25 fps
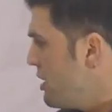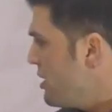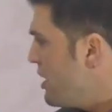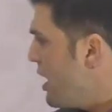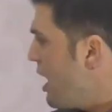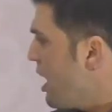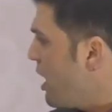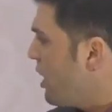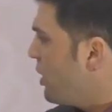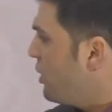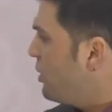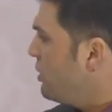
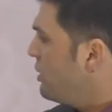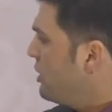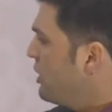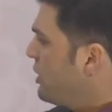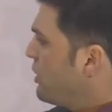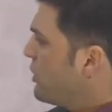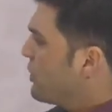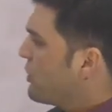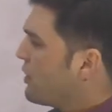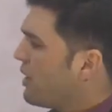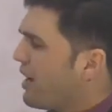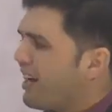Now,
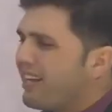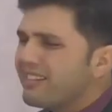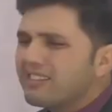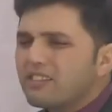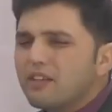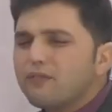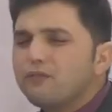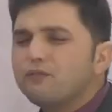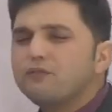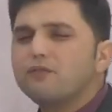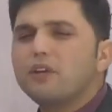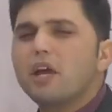there
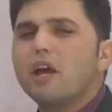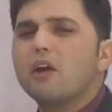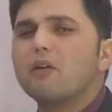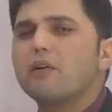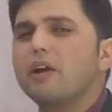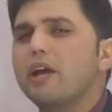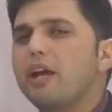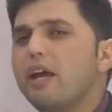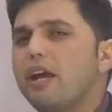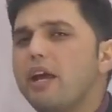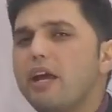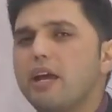is a
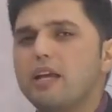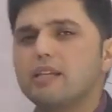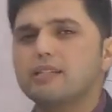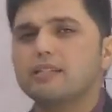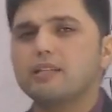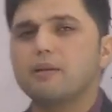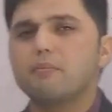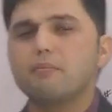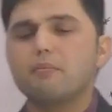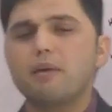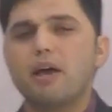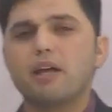very
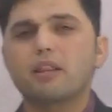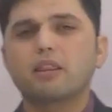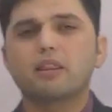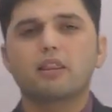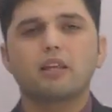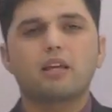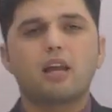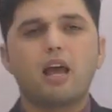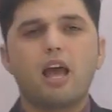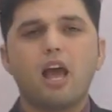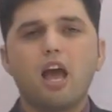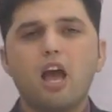easy
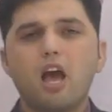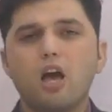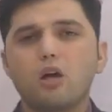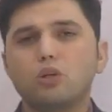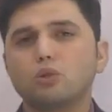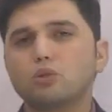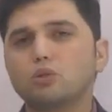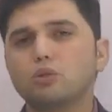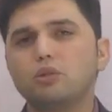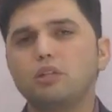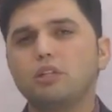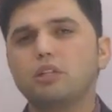method
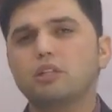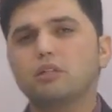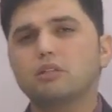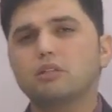how to